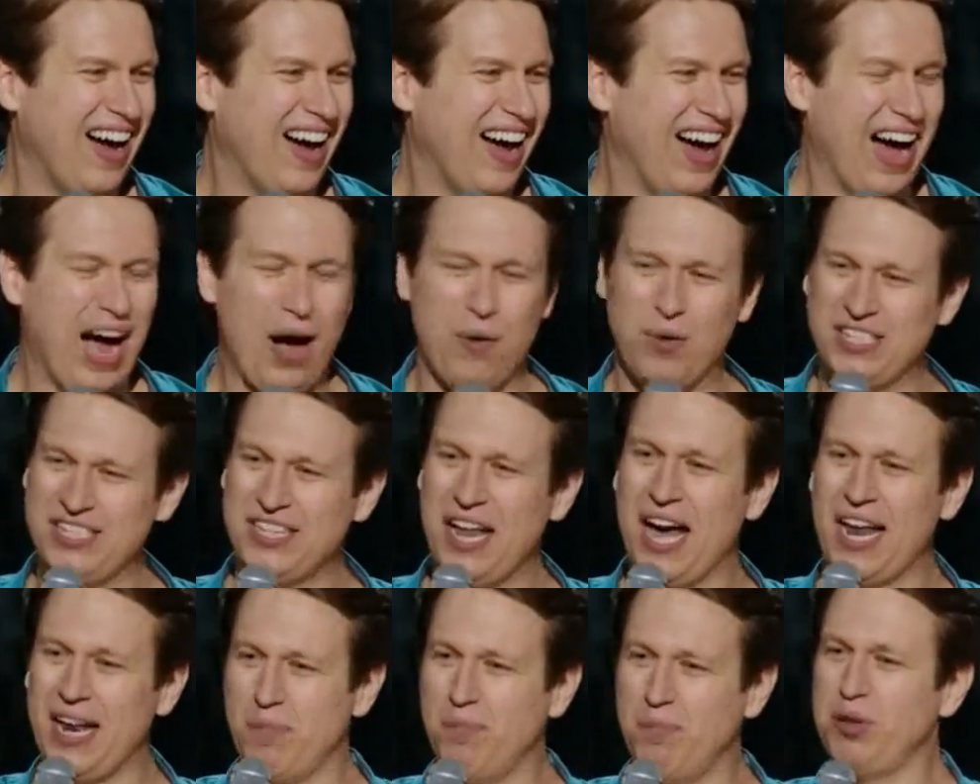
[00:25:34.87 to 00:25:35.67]
I was
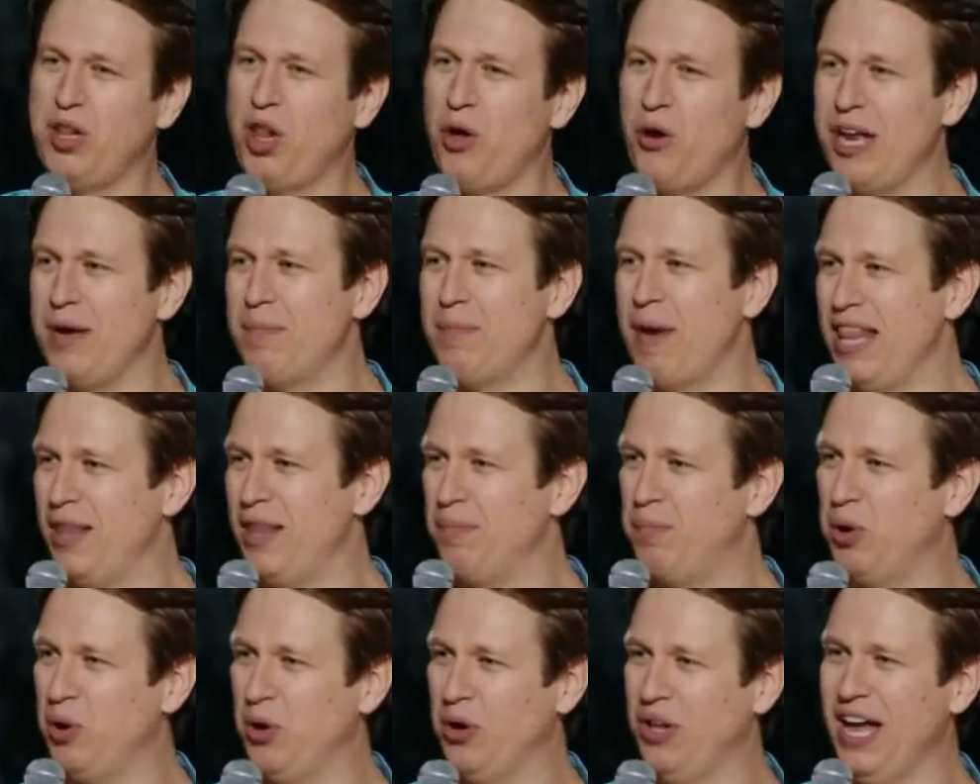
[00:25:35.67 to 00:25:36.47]
not employed by the
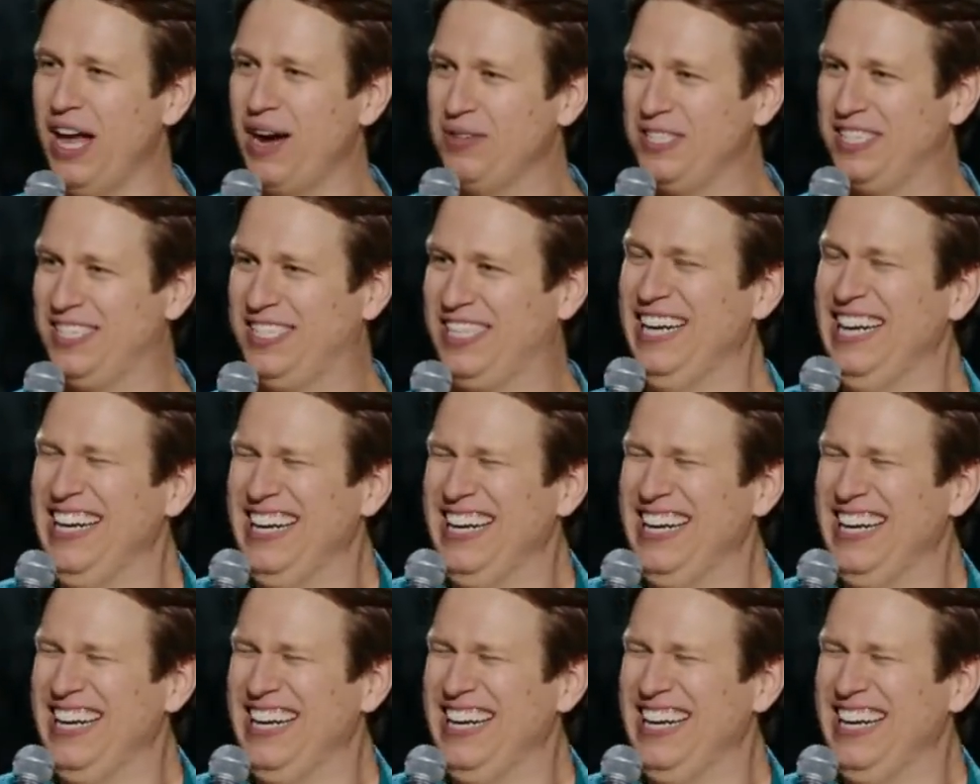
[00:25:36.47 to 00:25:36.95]
pool. I was